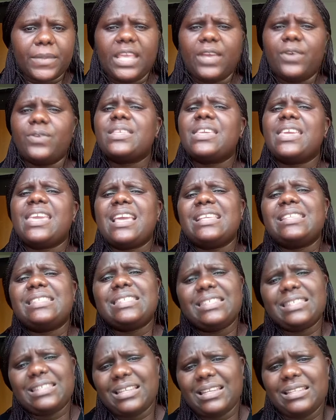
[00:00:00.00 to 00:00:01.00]
healthcare
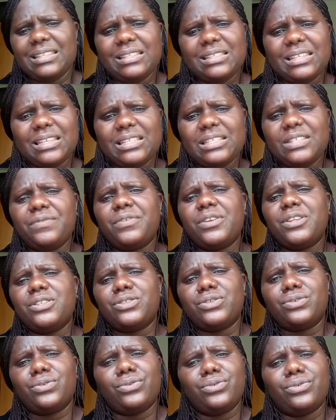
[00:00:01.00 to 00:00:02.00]
assistant, it's a different
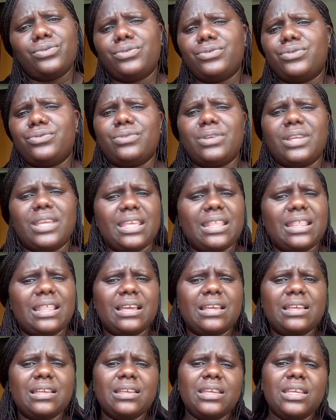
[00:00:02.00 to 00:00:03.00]
story
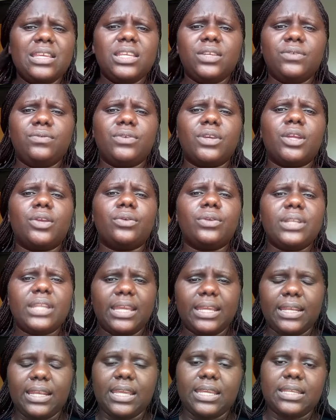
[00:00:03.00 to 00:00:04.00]
altogether. If you are not
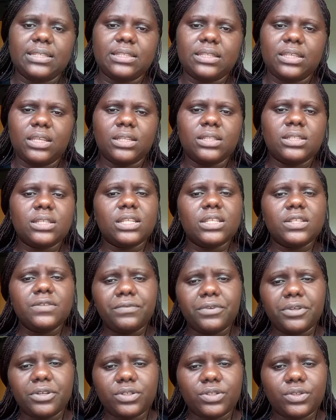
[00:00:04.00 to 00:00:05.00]
a nurse, it's a
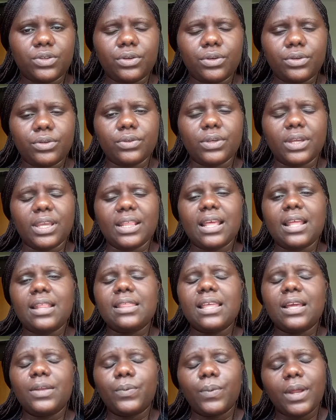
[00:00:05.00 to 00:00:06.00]
different story altogether.
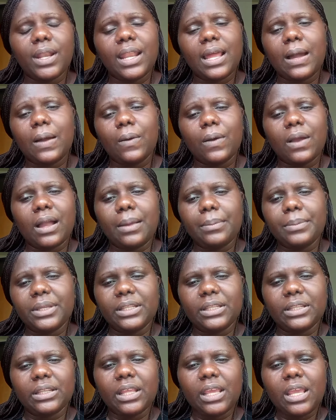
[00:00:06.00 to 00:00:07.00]
And that one, I'll come
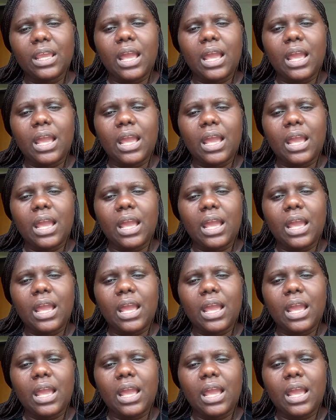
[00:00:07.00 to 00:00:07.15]
in